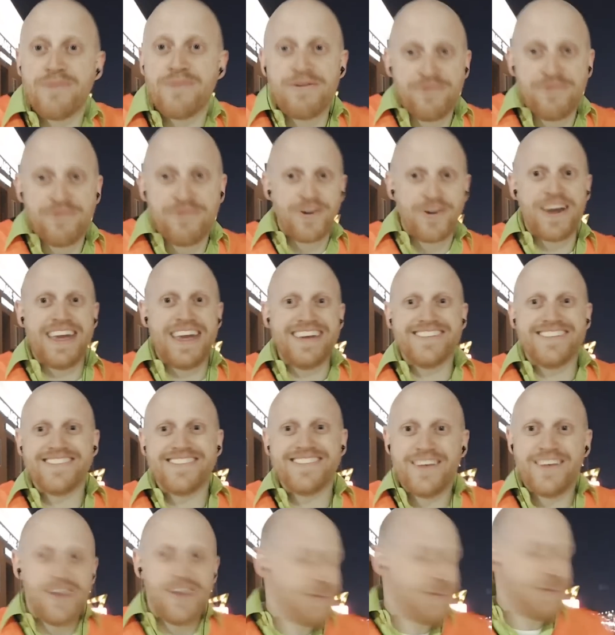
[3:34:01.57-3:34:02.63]
be free.
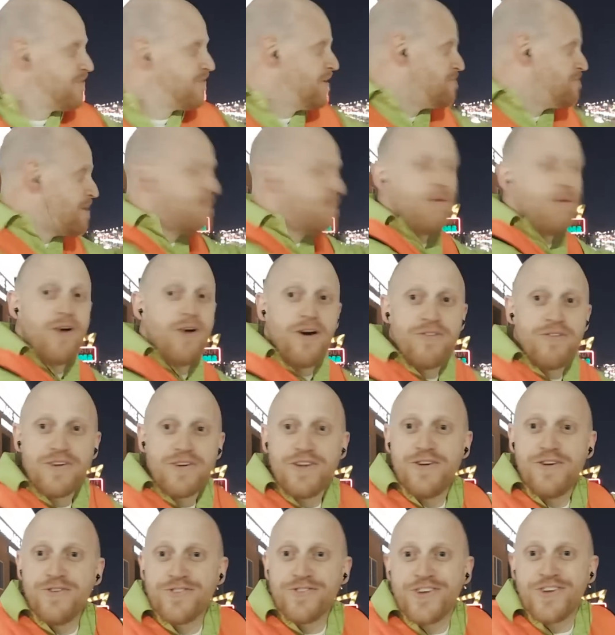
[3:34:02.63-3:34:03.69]
If people
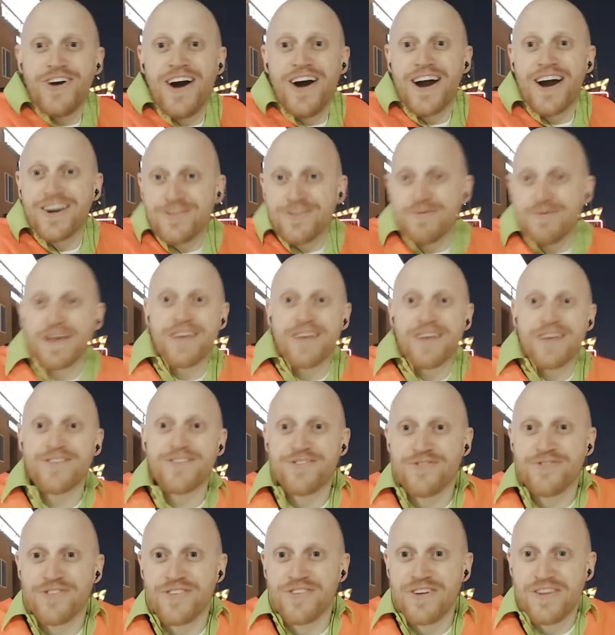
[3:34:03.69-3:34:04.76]
overuse cars because it's
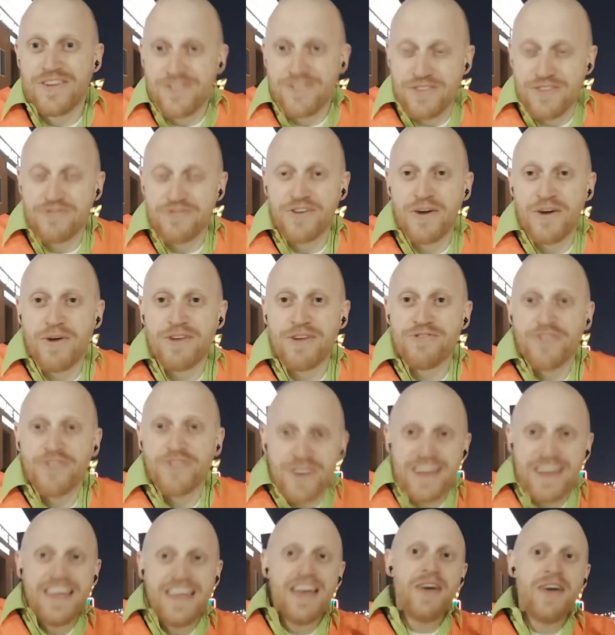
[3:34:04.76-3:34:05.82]
uh, the freeway's
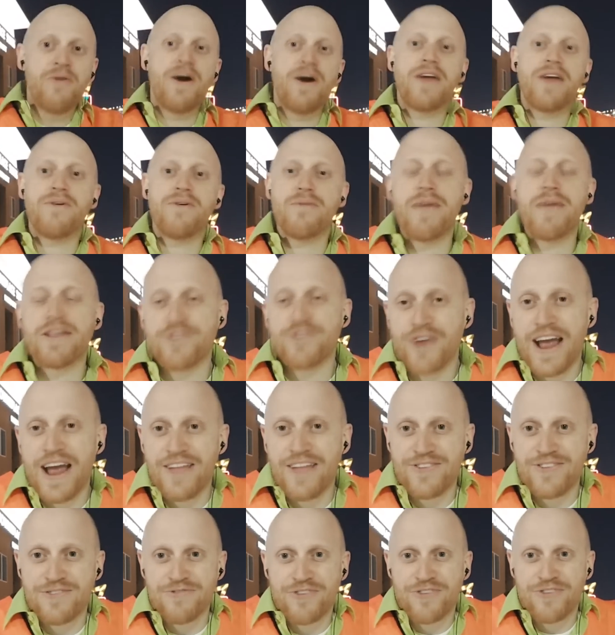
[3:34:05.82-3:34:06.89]
free, why don't we make
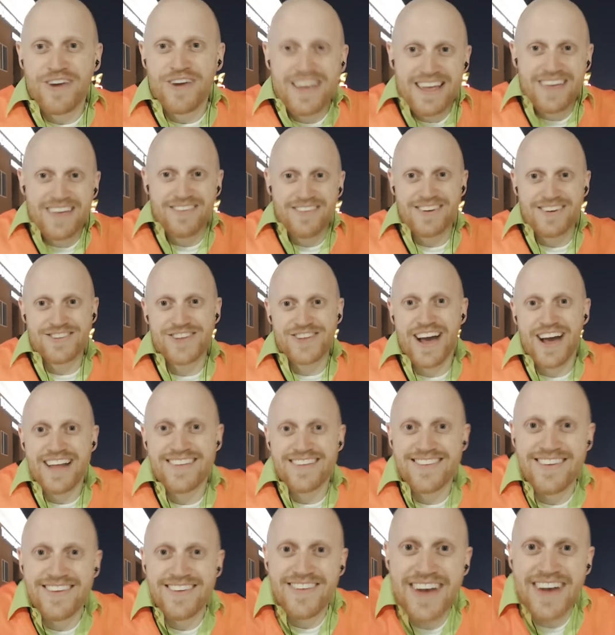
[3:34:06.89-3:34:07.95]
transit free and give it a shot and
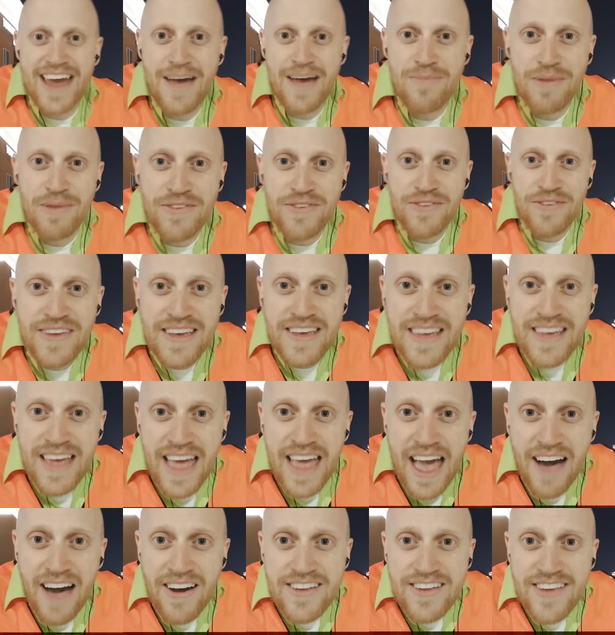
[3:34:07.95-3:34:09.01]
see what happens?
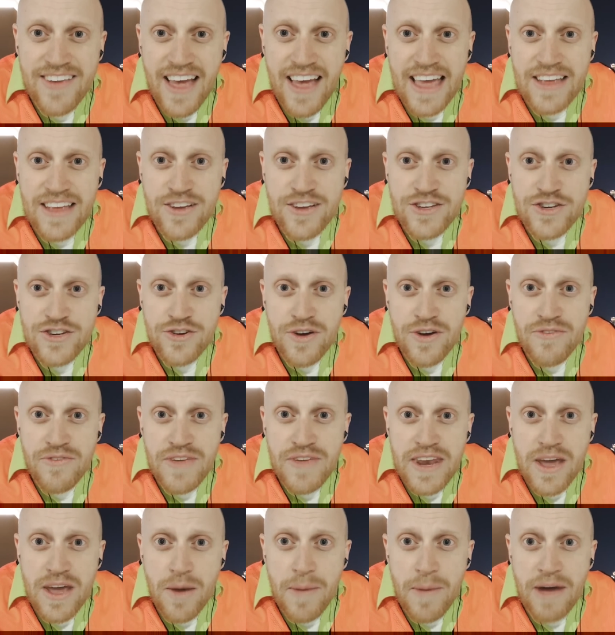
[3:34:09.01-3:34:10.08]
Alex Hine, could you do a
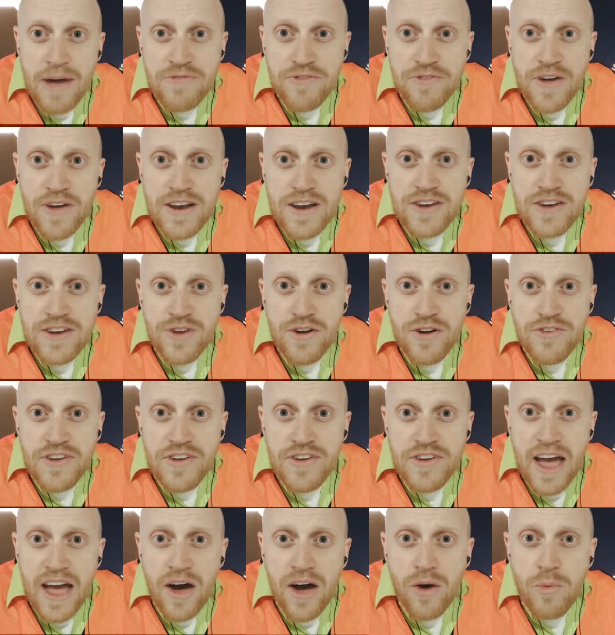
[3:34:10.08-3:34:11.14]
video about frontage roads and
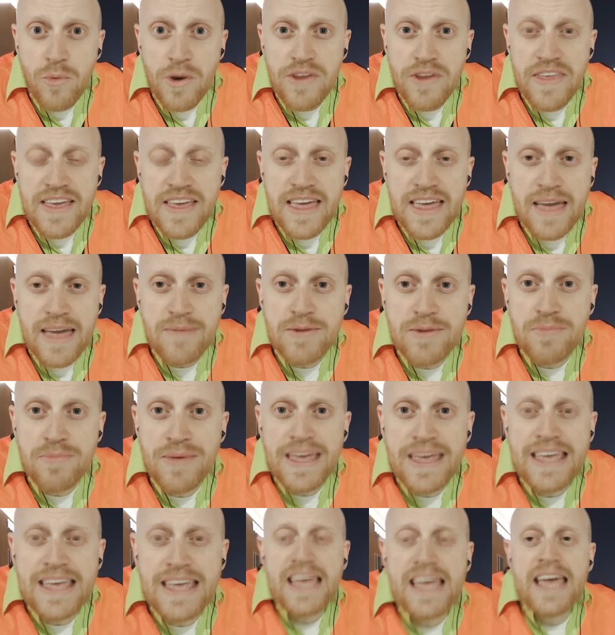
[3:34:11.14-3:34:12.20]
how and where they came to be?